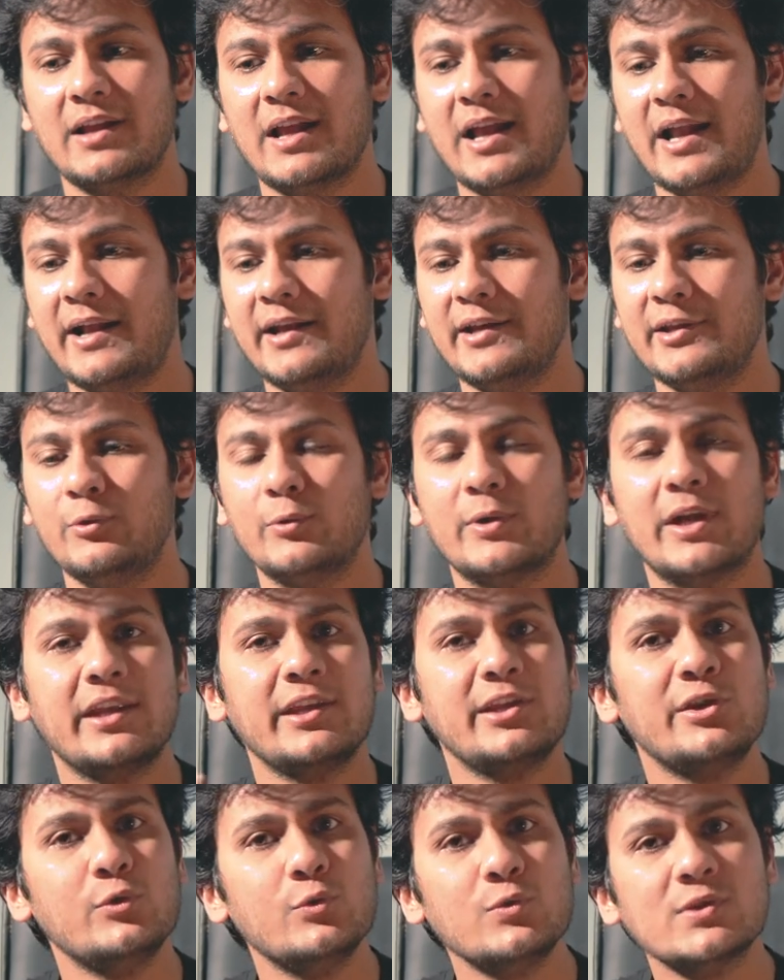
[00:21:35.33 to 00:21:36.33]
and you
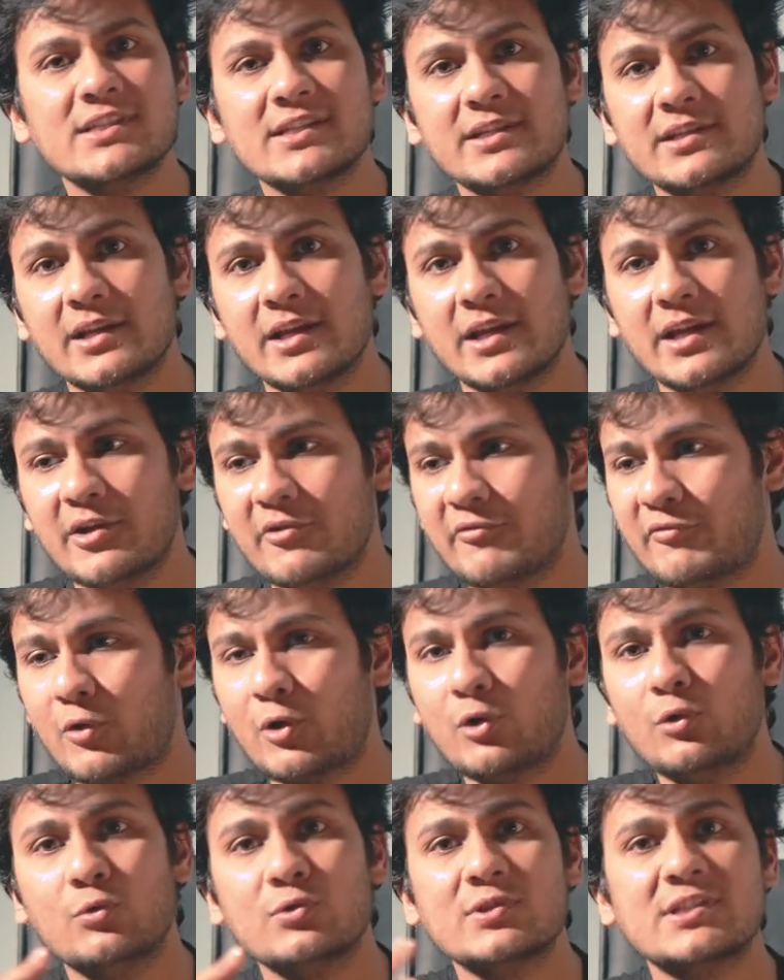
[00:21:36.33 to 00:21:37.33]
can use it
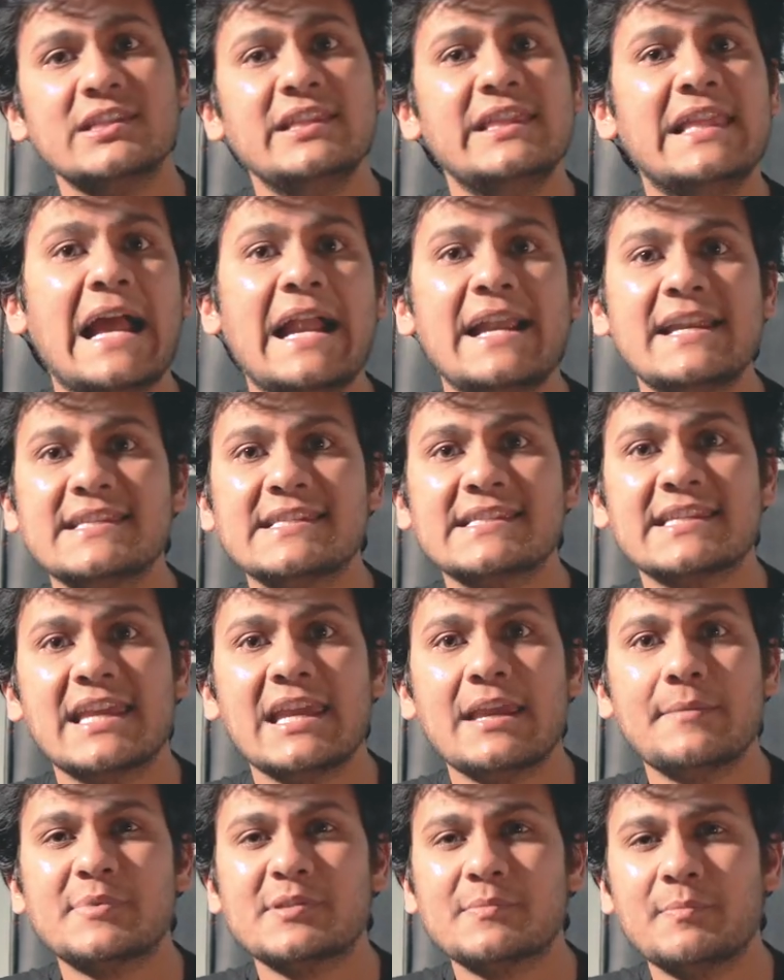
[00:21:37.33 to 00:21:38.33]
for those
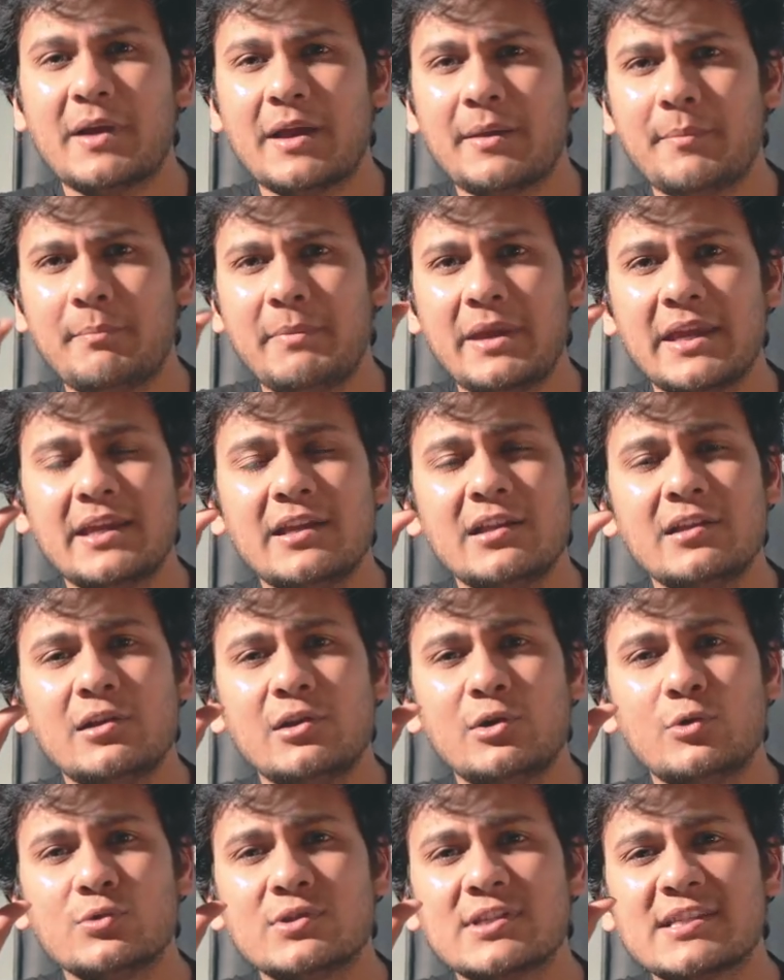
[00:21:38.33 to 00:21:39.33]
landscapes by
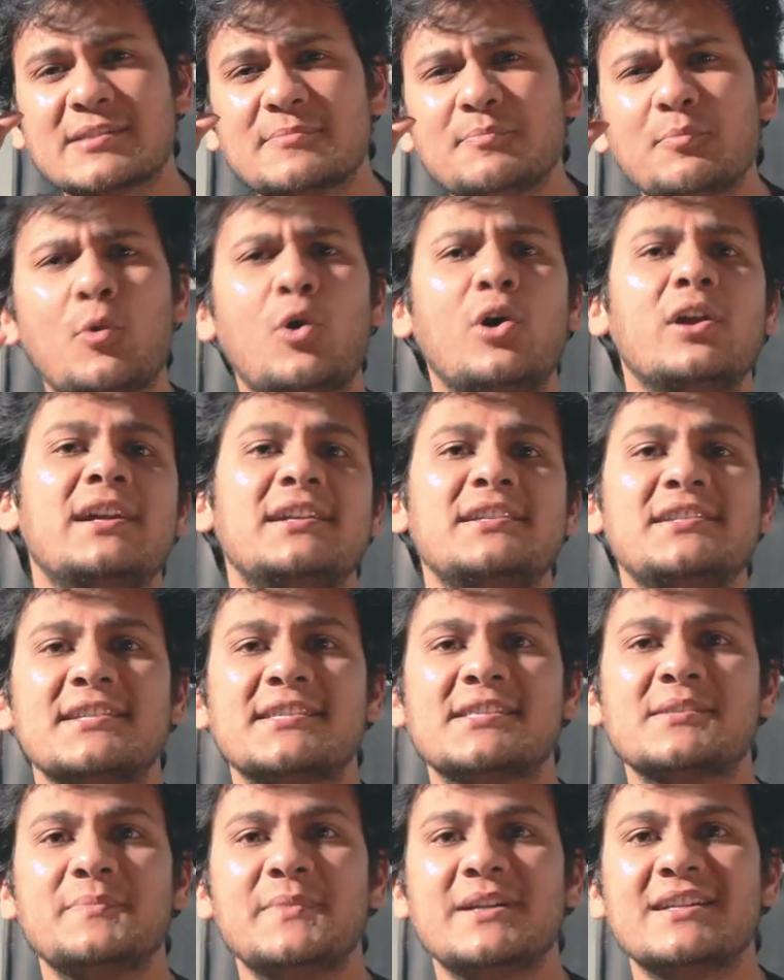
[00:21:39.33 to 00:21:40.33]
making those small
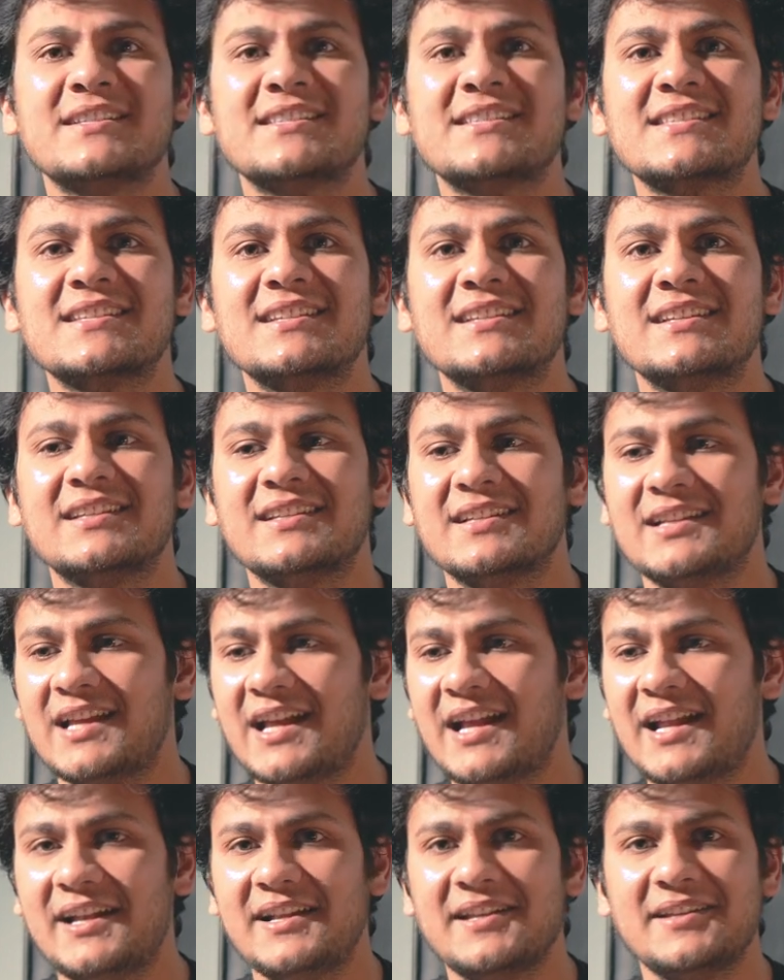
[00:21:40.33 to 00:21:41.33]
adjustments
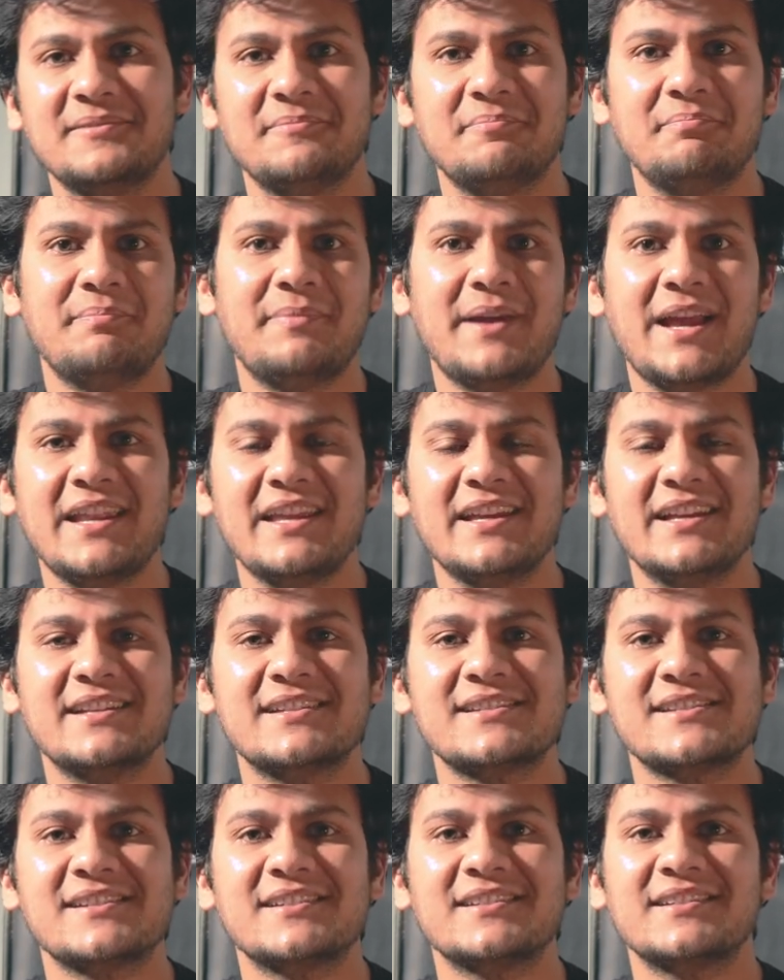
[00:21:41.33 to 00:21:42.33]
and panning
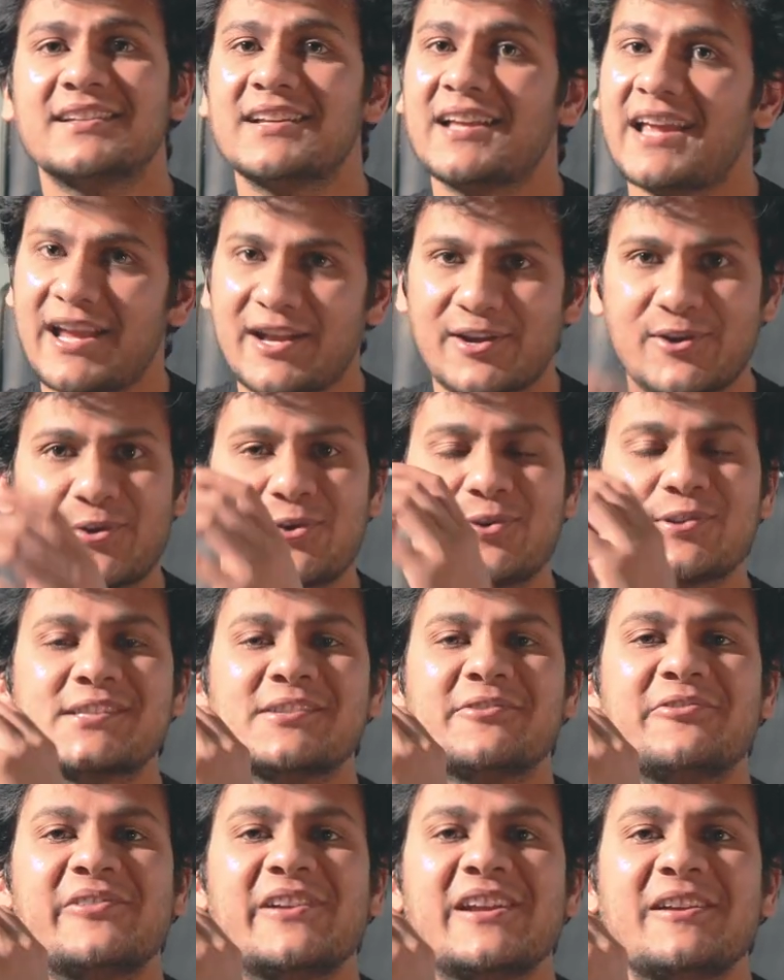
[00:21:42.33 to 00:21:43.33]
it across
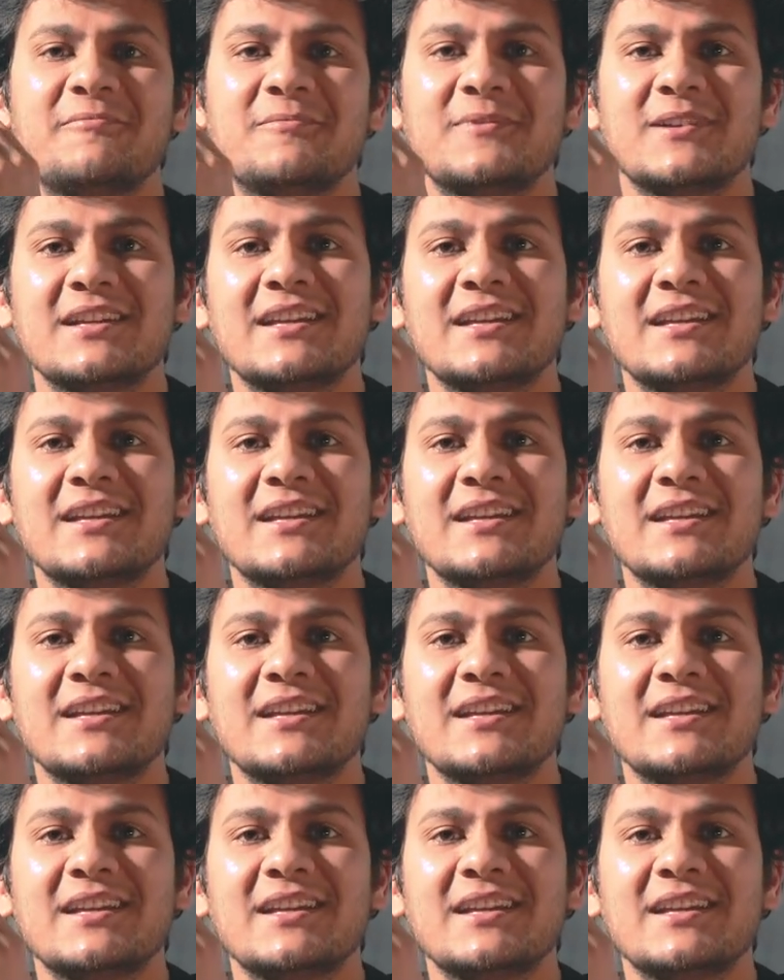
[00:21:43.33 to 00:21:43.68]
the frame.